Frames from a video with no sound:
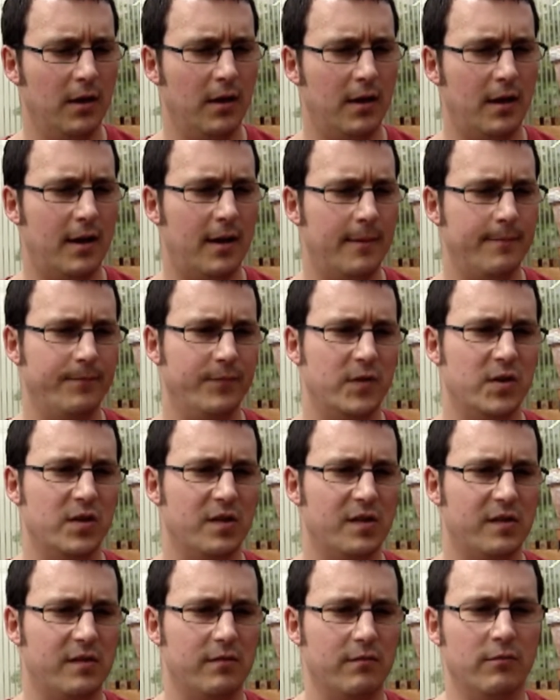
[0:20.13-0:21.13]
um,
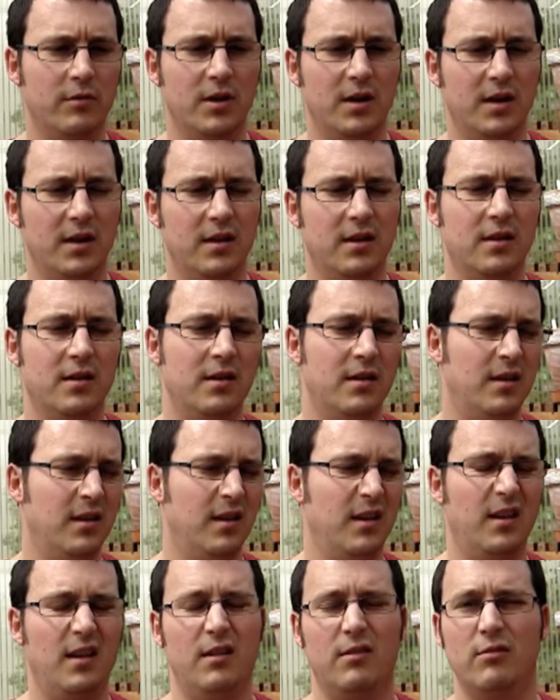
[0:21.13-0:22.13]
just really
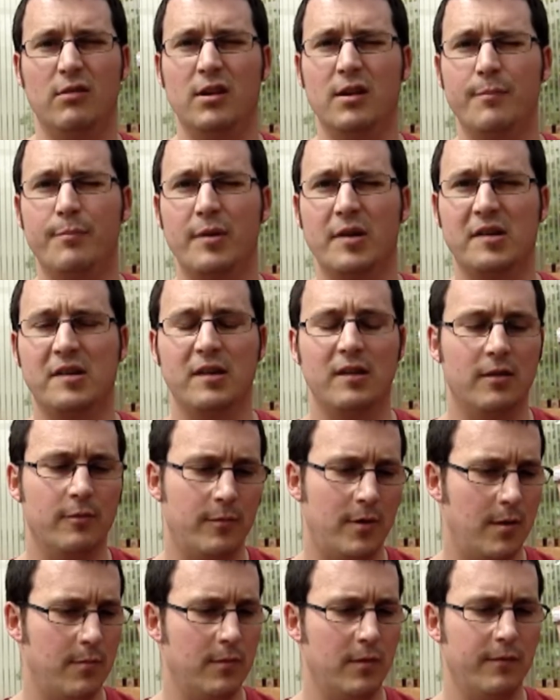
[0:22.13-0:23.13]
really busy at the
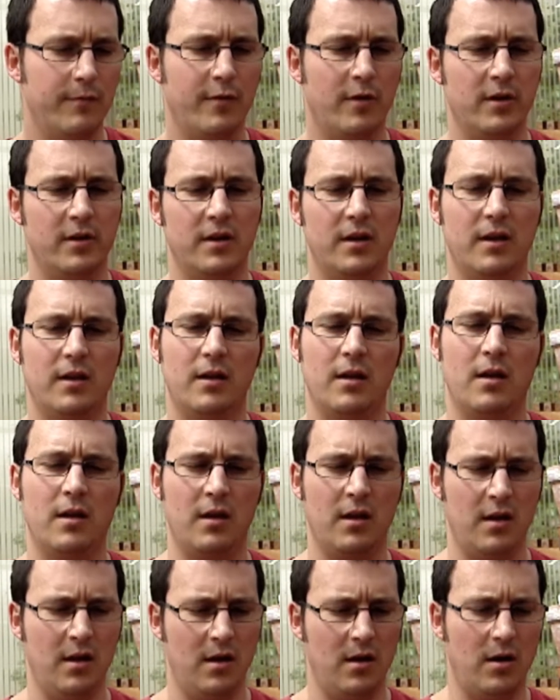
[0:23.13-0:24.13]
moment and finding it
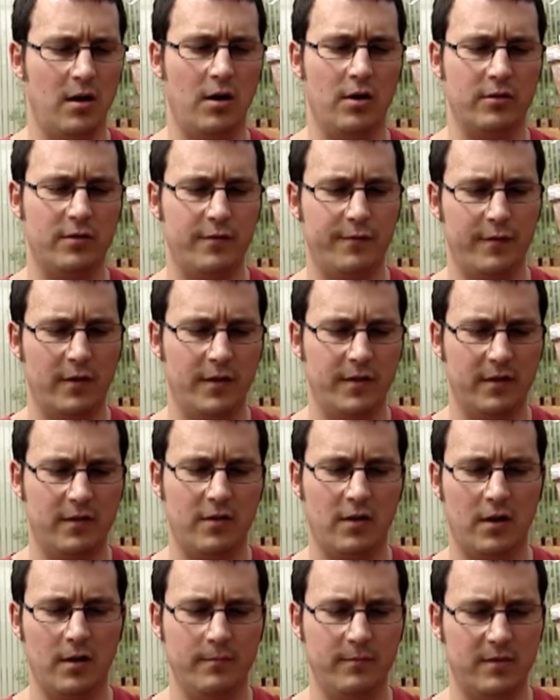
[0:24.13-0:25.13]
hard to find the
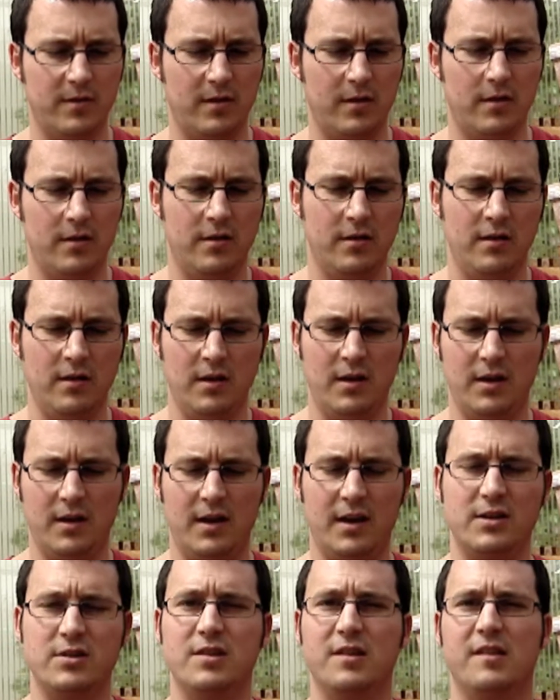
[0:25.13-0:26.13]
time to
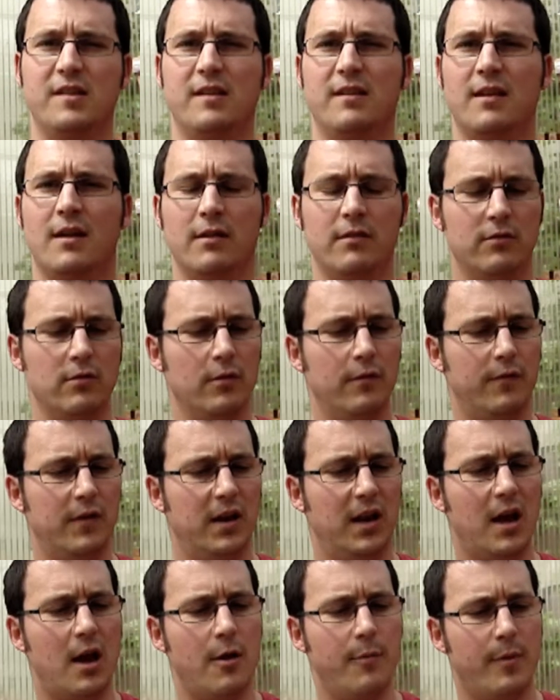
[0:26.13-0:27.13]
actually sit down and do a
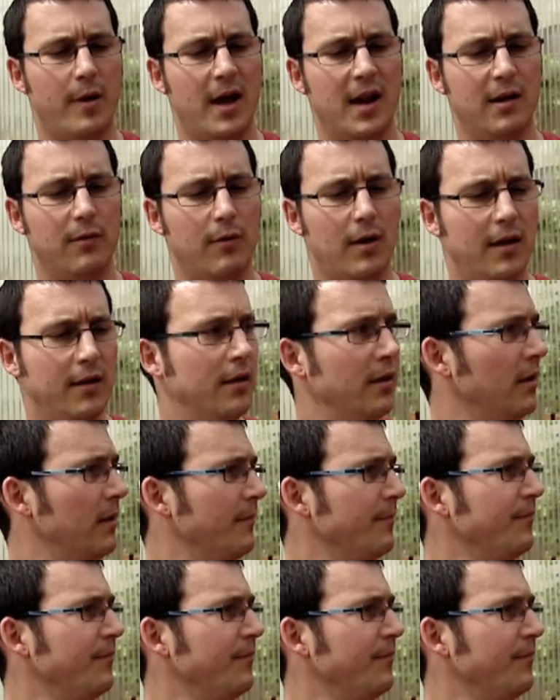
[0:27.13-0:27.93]
video but anyway